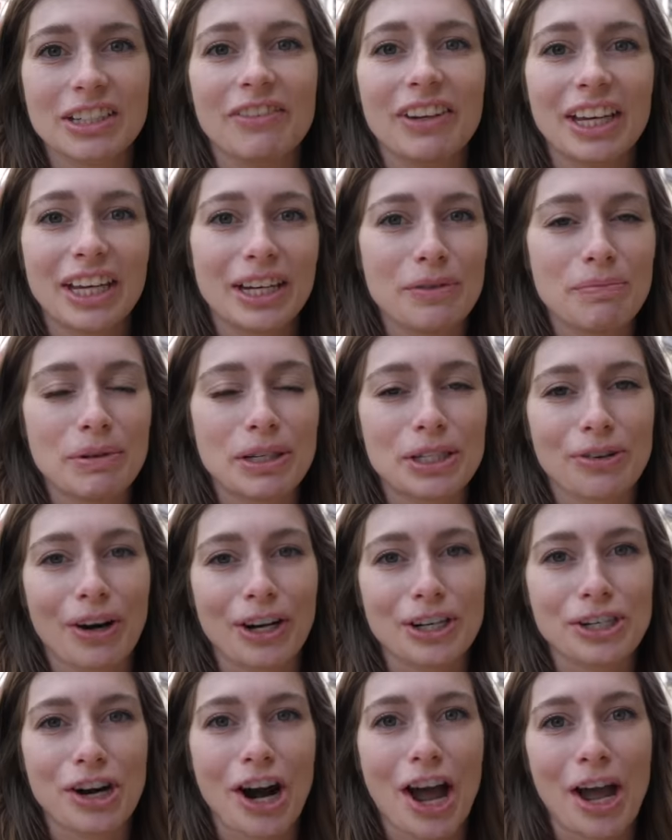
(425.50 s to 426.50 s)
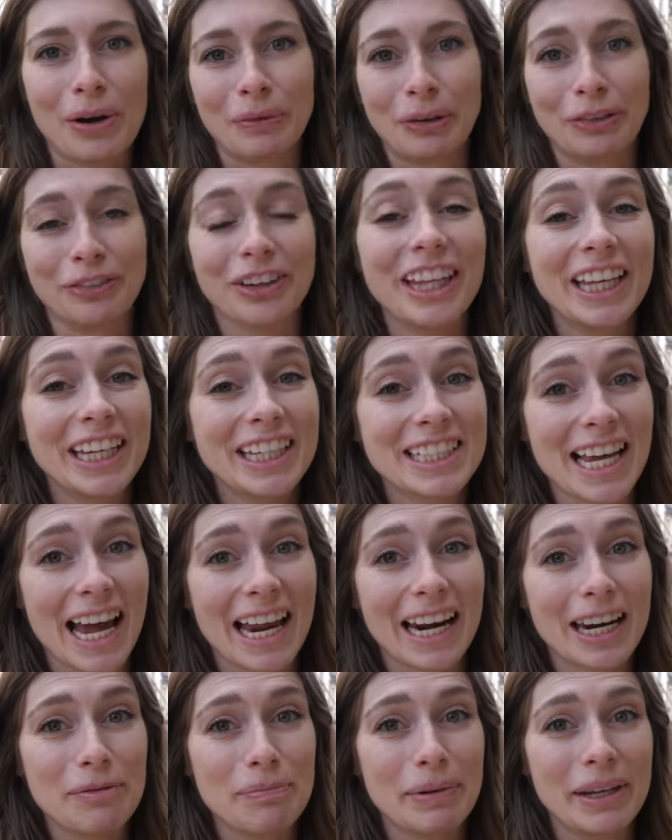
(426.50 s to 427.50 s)
a Vietnamese restaurant, and we're really
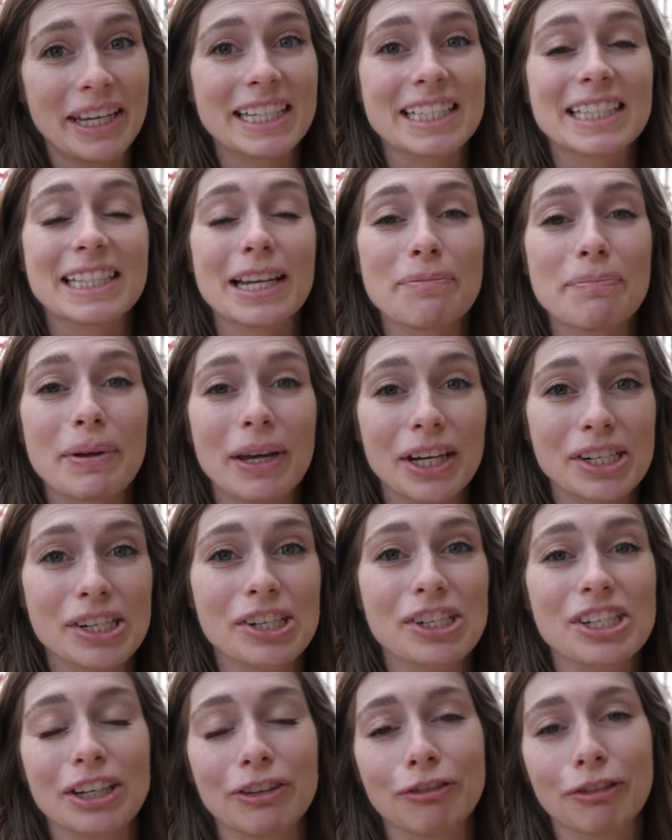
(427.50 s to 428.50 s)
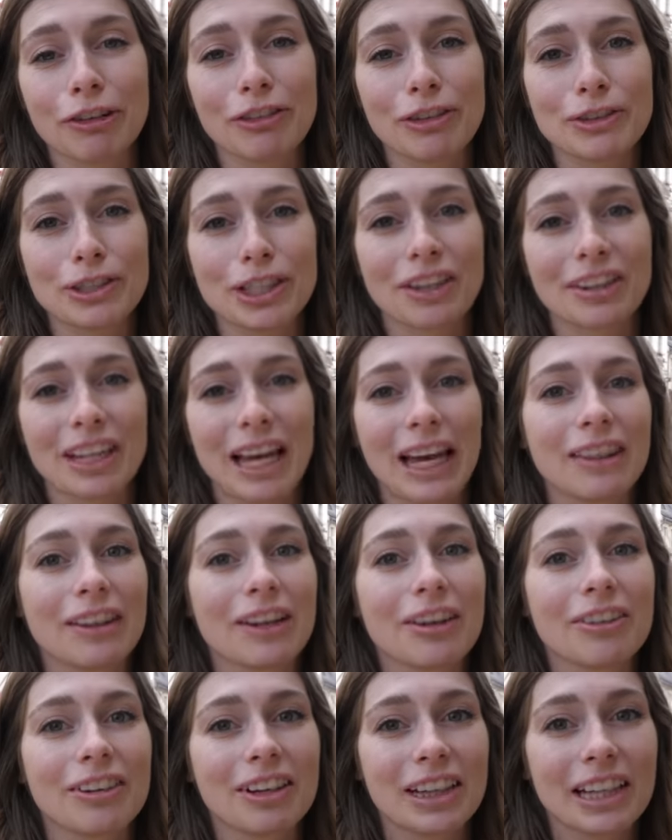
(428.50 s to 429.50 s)
excited because the pictures and reviews online
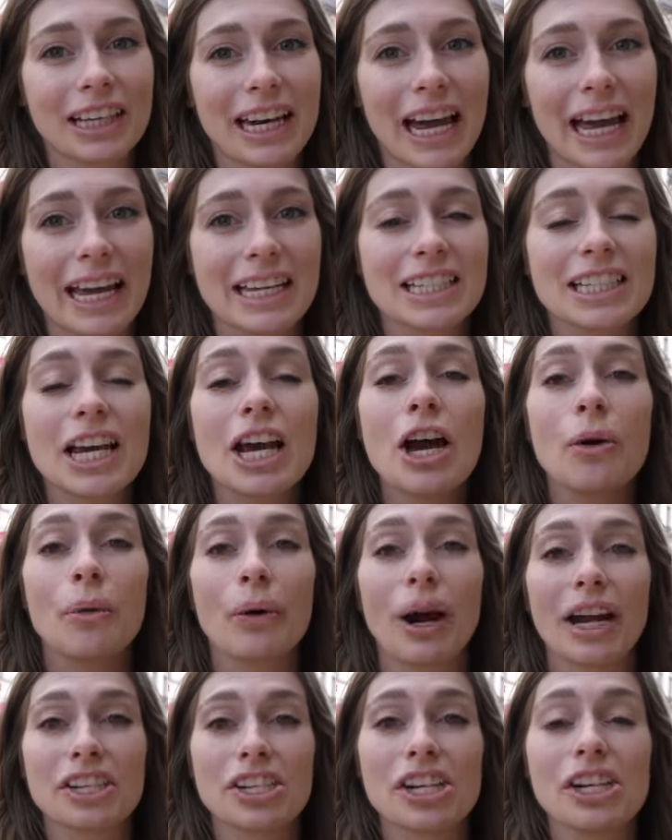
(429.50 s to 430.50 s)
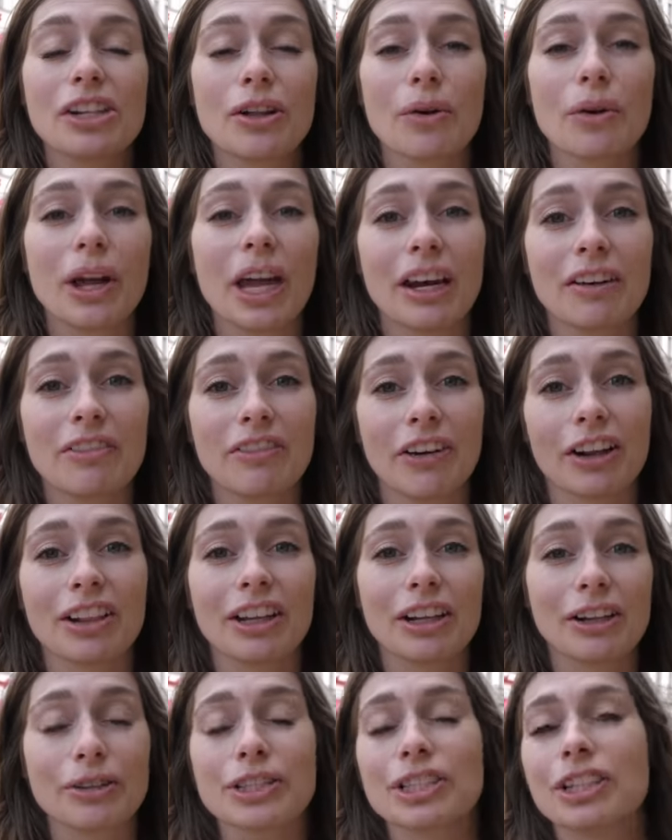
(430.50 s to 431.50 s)
look really nice. We're actually located
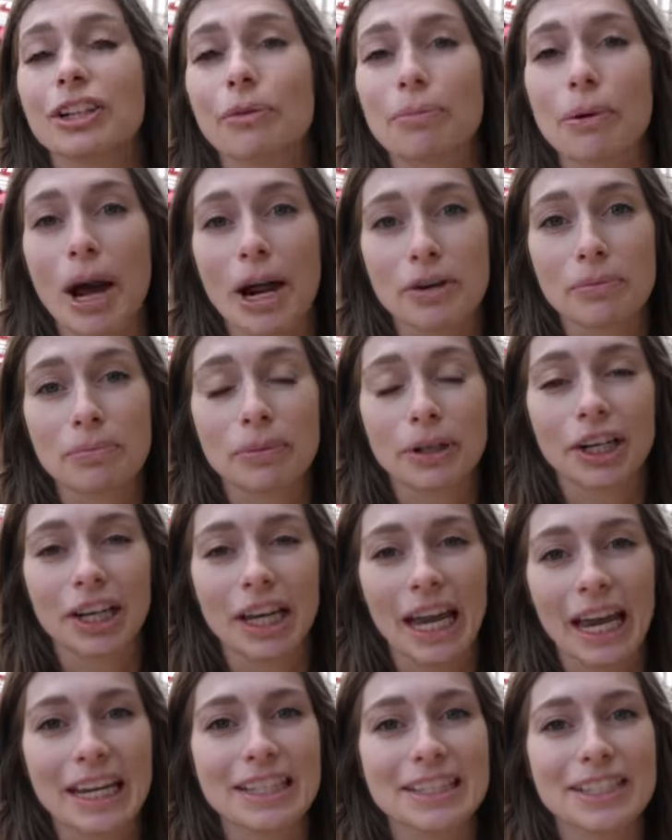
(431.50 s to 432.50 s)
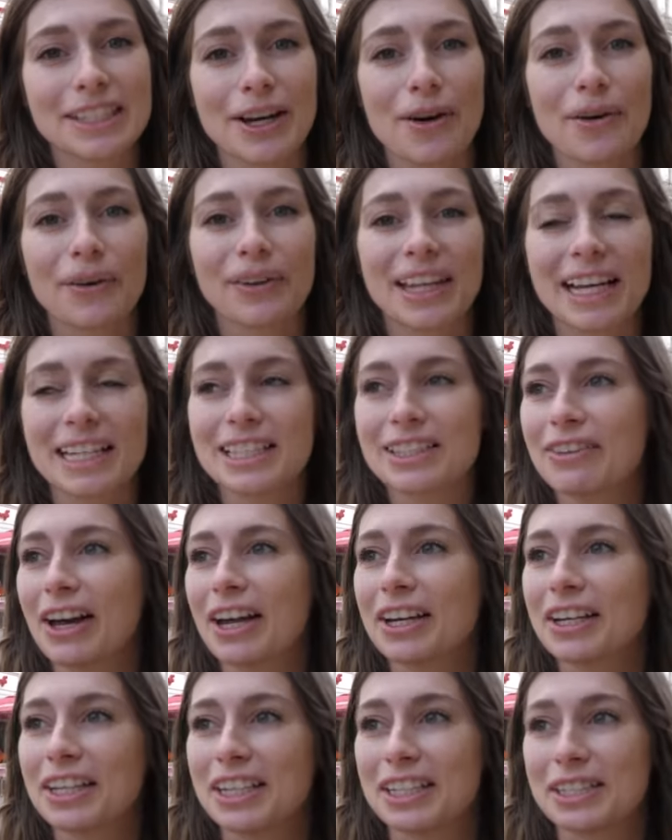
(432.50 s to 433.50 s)
fairly close to the Brandenburg Gate, so that's
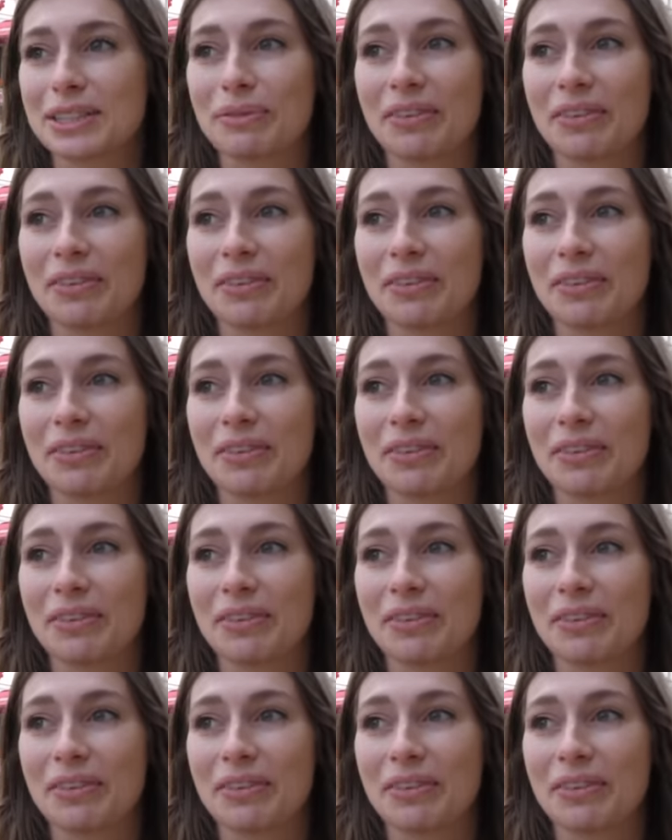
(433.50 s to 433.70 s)
fun because